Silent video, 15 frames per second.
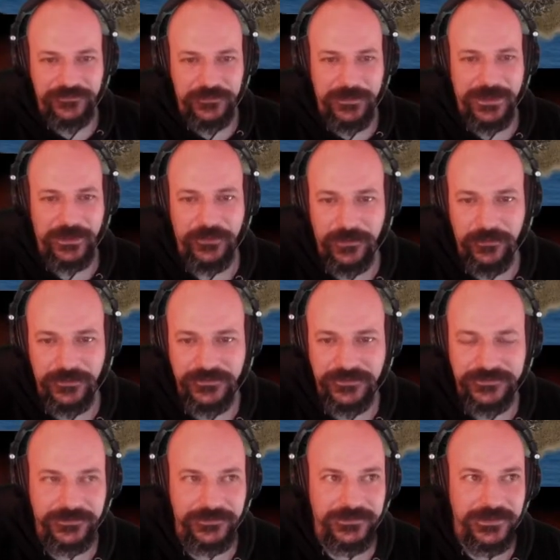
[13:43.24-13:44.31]
battle that one this
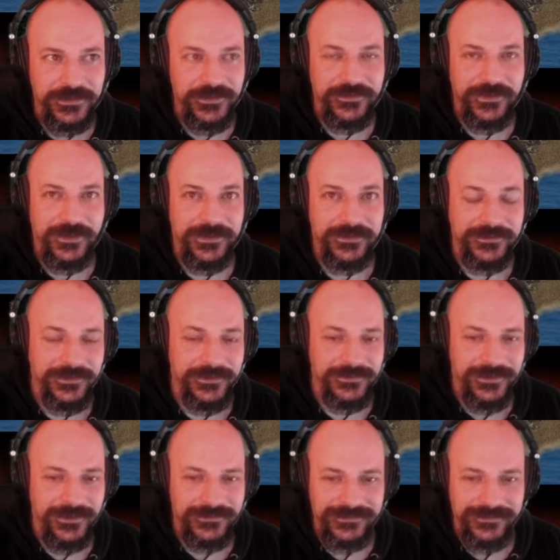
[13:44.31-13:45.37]
turn.
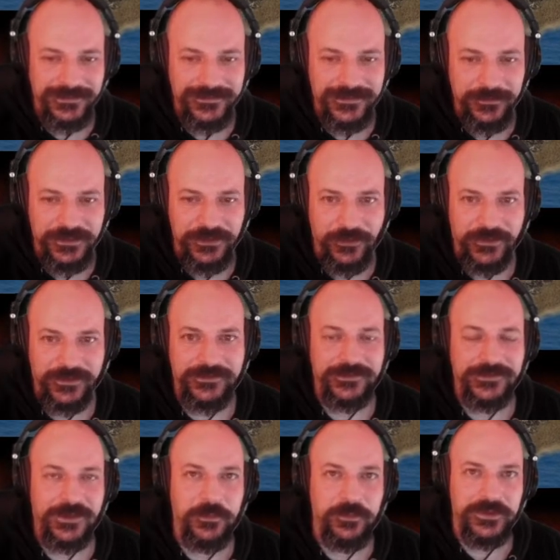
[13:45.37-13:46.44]
That's gonna be annoying because he's
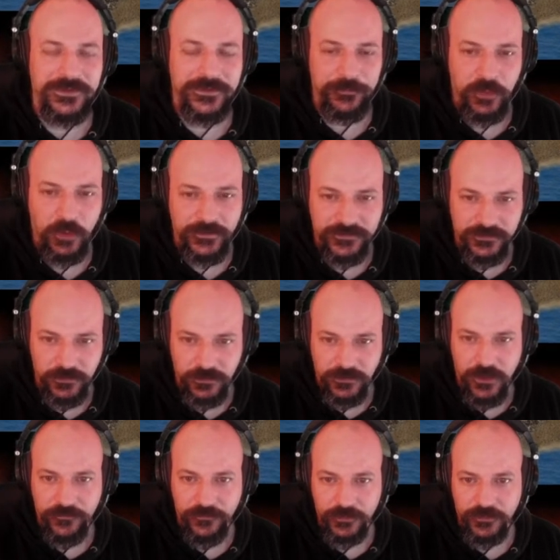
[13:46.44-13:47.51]
gonna breathe poison all
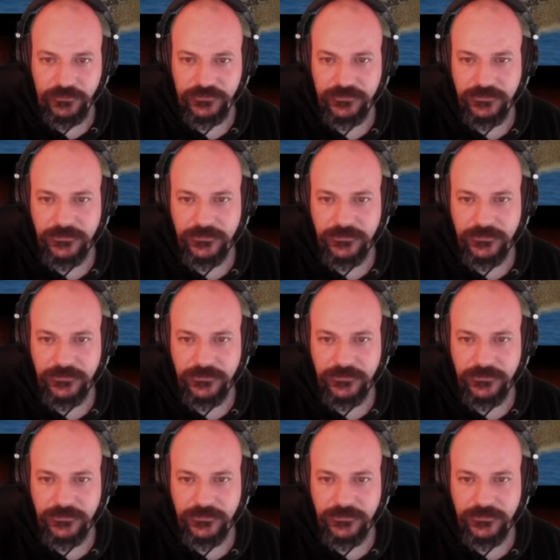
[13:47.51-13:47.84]
over us.